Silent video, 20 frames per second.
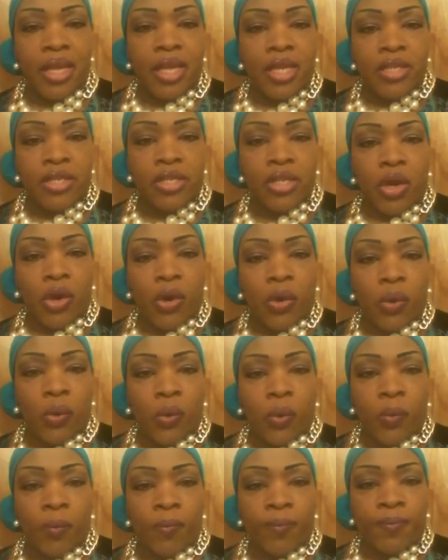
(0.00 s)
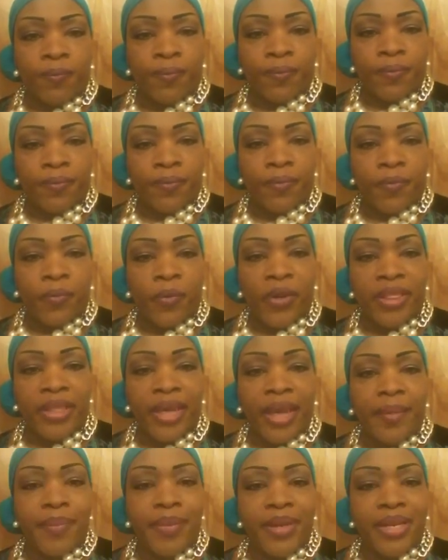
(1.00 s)
So with
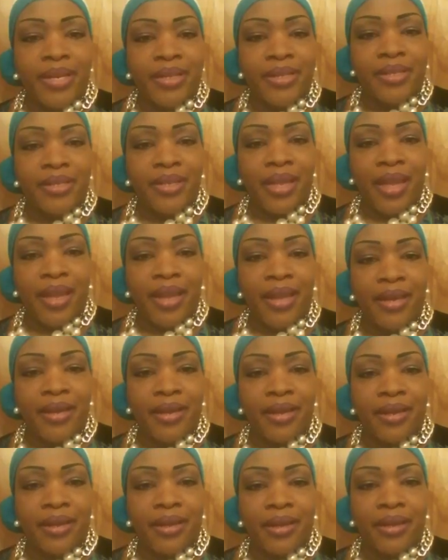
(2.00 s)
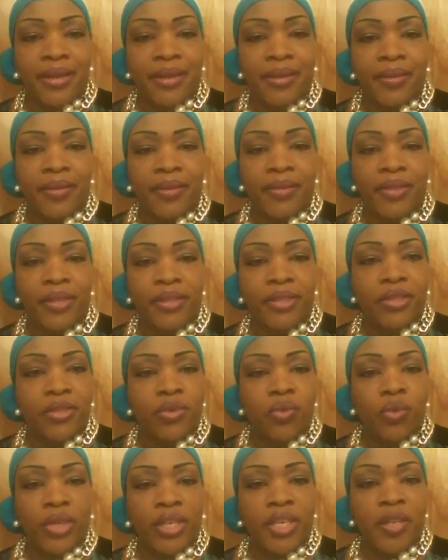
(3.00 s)
that being said, this
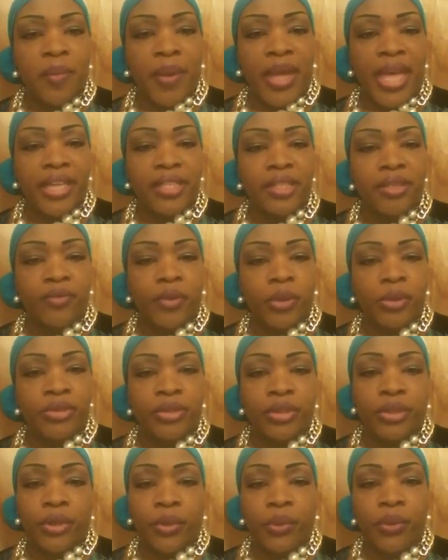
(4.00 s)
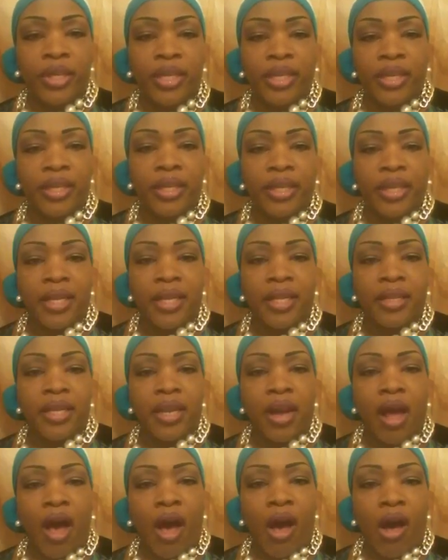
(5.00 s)
is when he passed the first decree
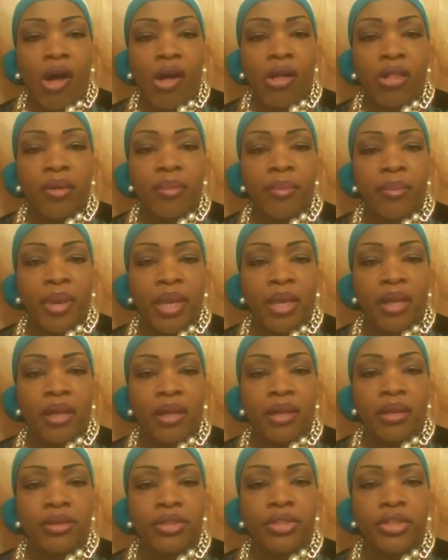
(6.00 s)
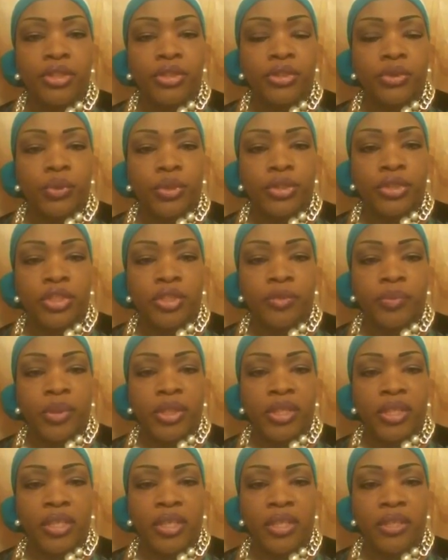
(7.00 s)
that all male children should
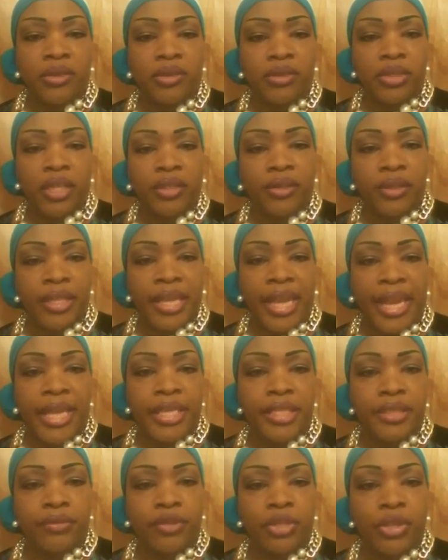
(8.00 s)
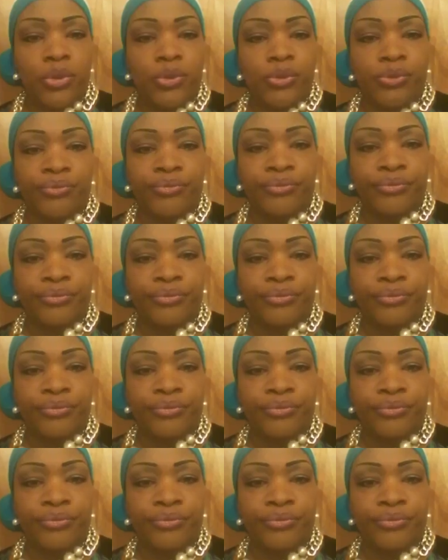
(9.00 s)
be killed under the age of 2.